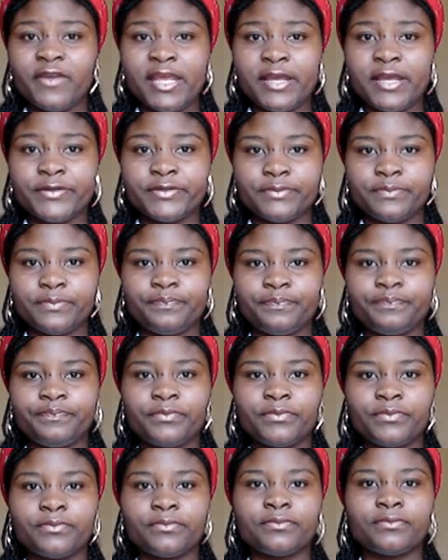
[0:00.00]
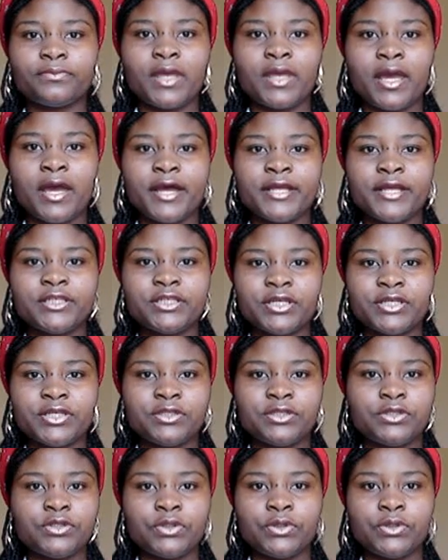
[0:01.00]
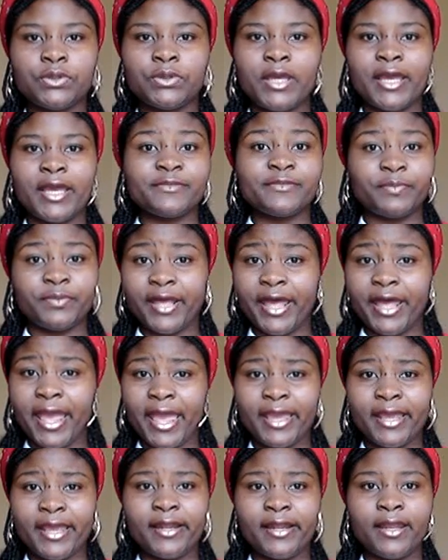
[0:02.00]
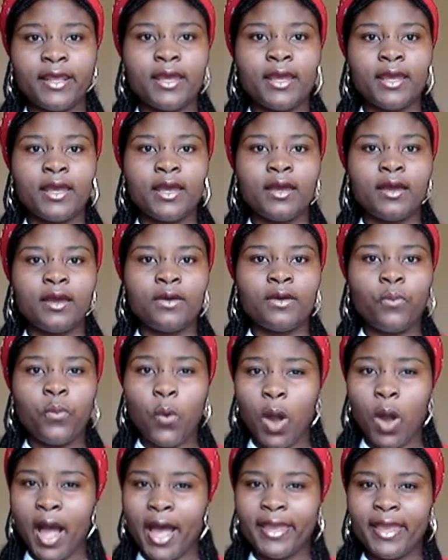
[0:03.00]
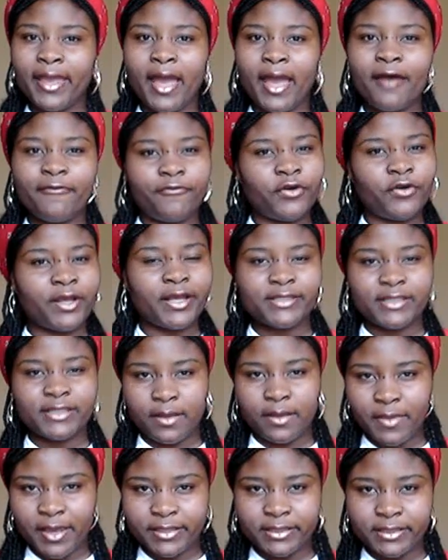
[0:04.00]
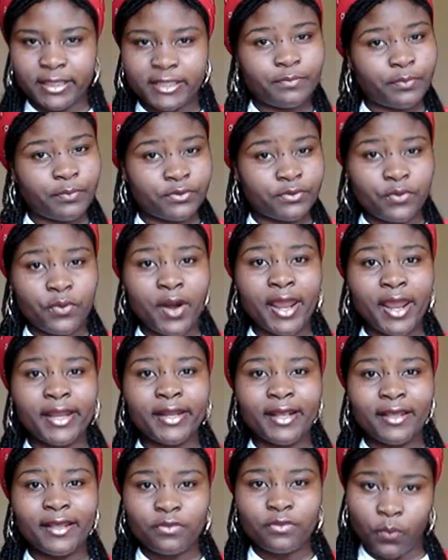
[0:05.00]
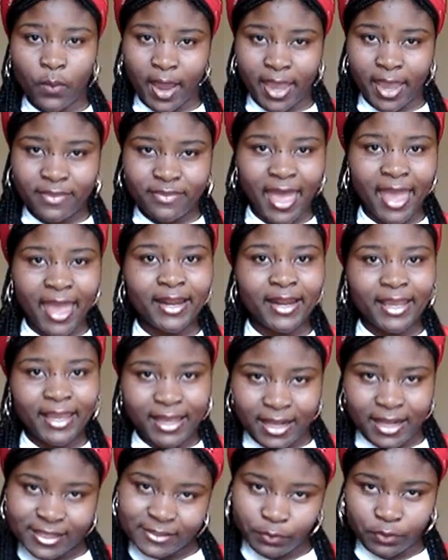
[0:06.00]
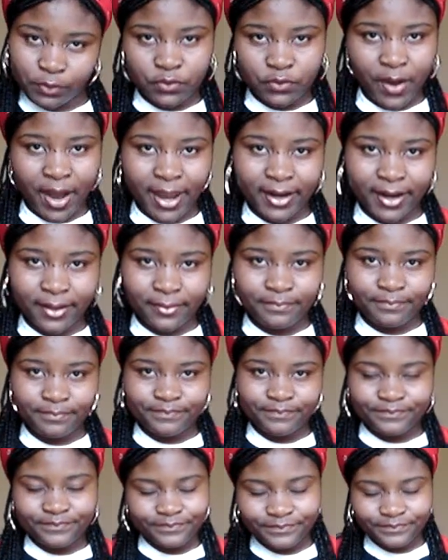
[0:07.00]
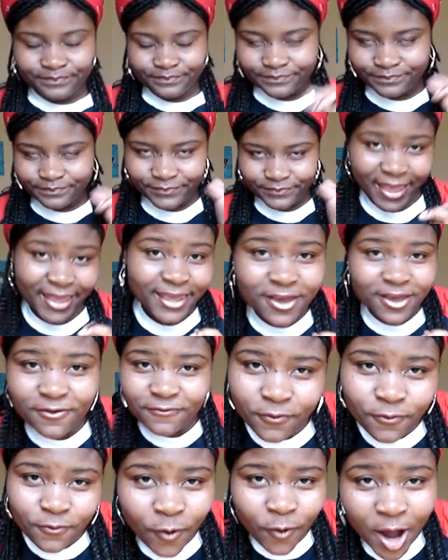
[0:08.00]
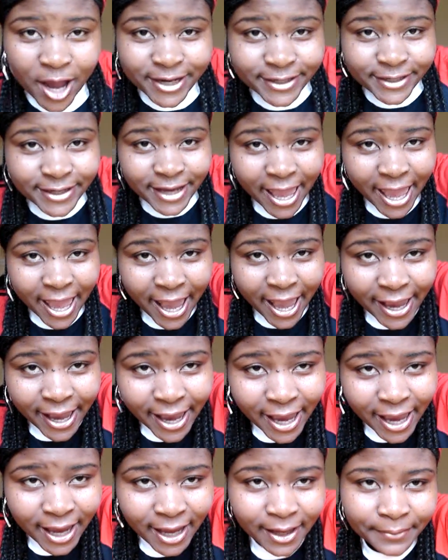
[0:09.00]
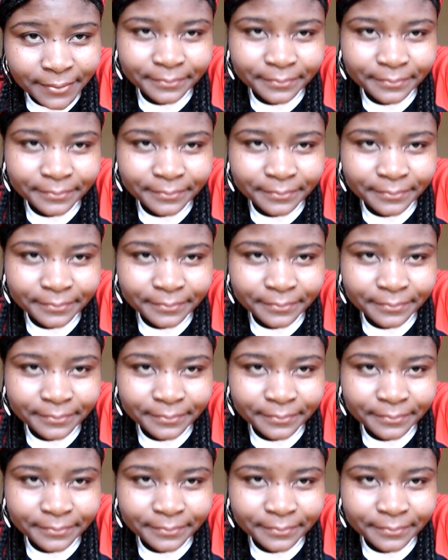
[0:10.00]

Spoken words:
videos just to explain why Africa's image is portrayed in the way that it is portrayed. Thank you for watching.